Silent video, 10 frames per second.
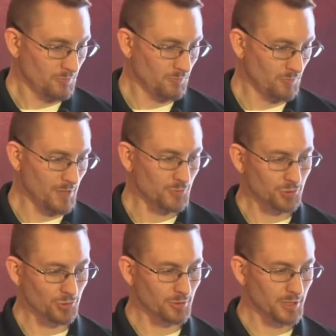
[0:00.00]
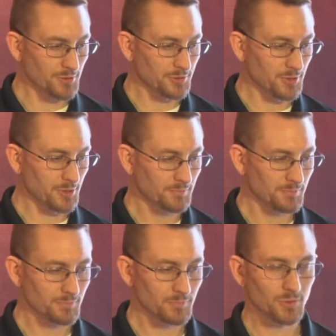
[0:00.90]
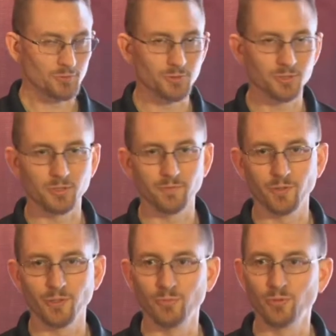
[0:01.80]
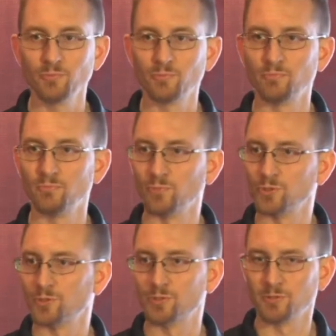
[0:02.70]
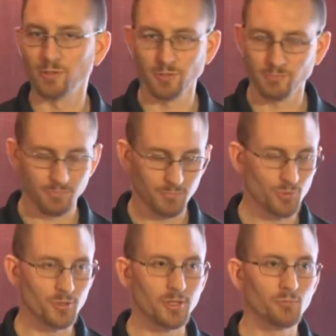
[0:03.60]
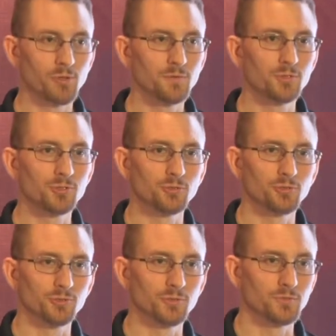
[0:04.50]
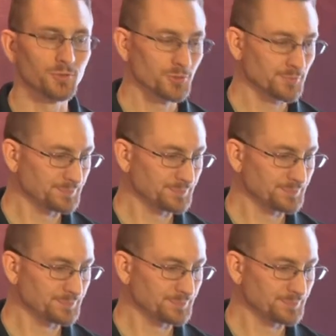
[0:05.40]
We have Solar out there, so we'll set a variable which point at one of your solar servers.